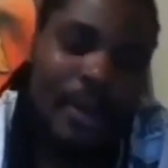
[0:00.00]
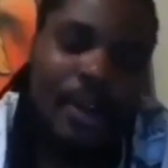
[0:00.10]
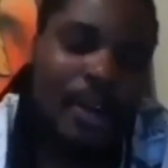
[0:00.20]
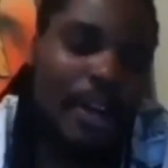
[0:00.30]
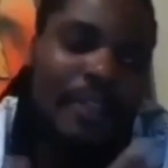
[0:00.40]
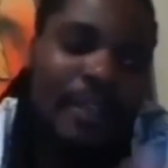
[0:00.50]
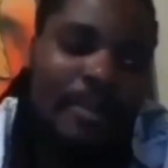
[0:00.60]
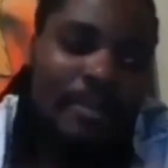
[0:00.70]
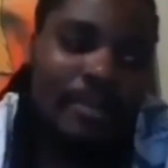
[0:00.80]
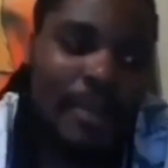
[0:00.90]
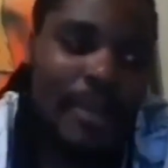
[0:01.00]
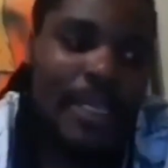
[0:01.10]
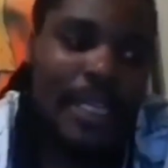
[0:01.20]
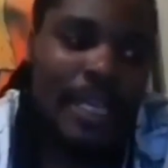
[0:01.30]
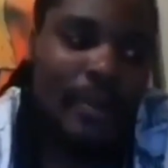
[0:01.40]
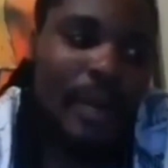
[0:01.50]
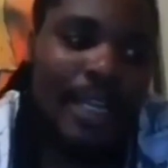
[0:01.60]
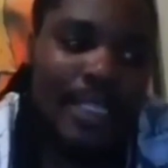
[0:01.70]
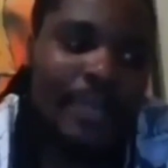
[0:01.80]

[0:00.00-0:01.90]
Or even maybe in Hebrew culture,